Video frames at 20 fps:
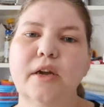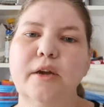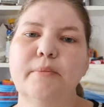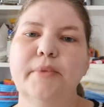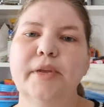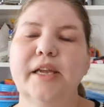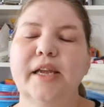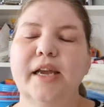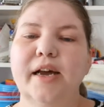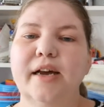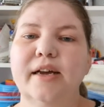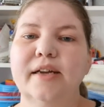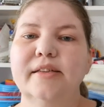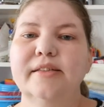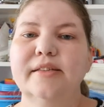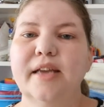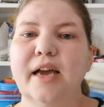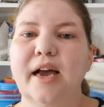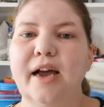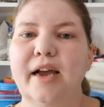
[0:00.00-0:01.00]

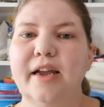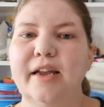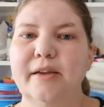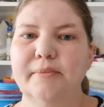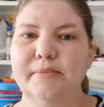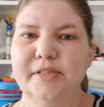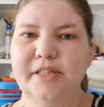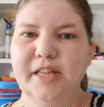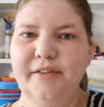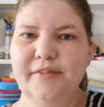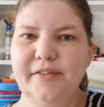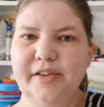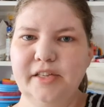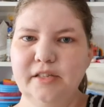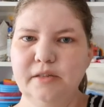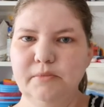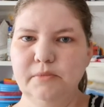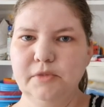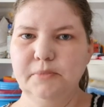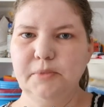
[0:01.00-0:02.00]
because I am saving
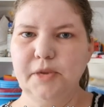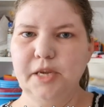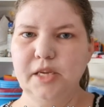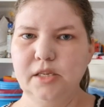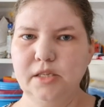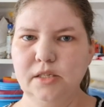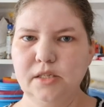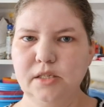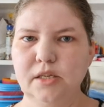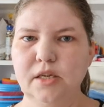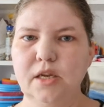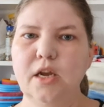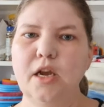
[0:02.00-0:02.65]
some space